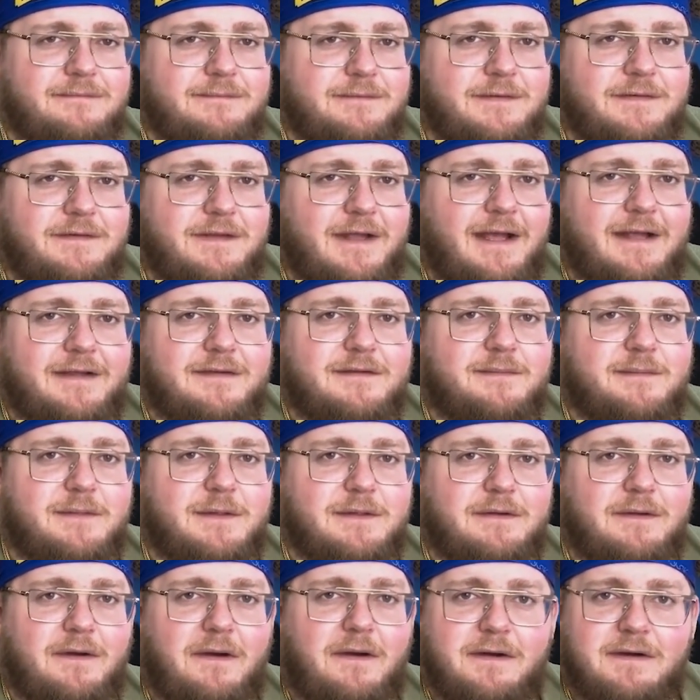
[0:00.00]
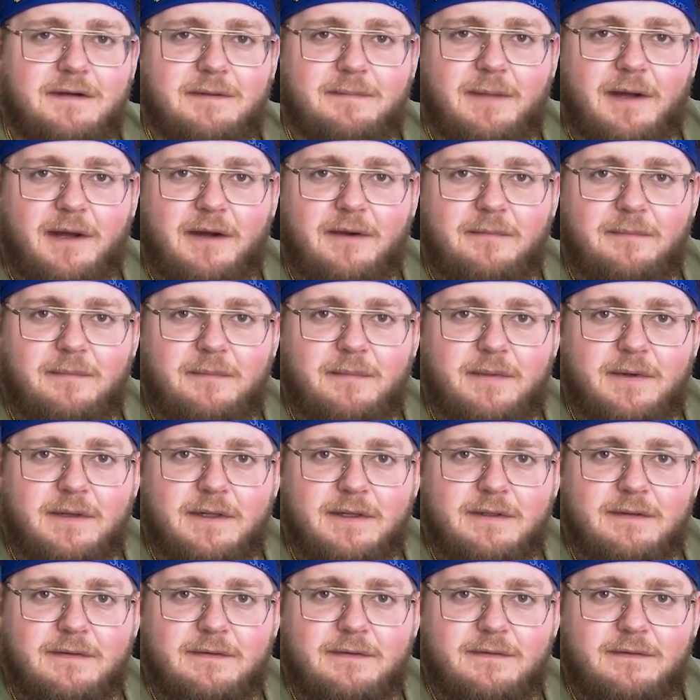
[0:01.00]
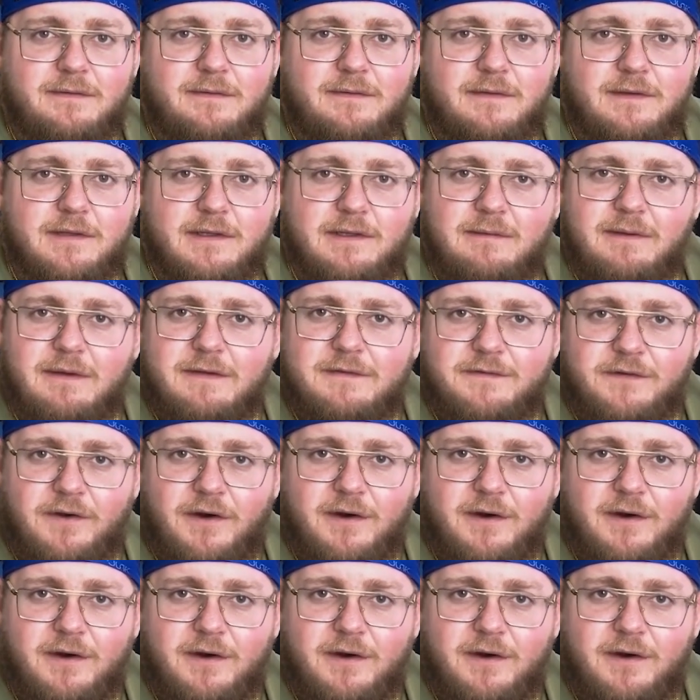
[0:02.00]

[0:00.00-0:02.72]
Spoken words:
just hasn't been talked about, but the U.S.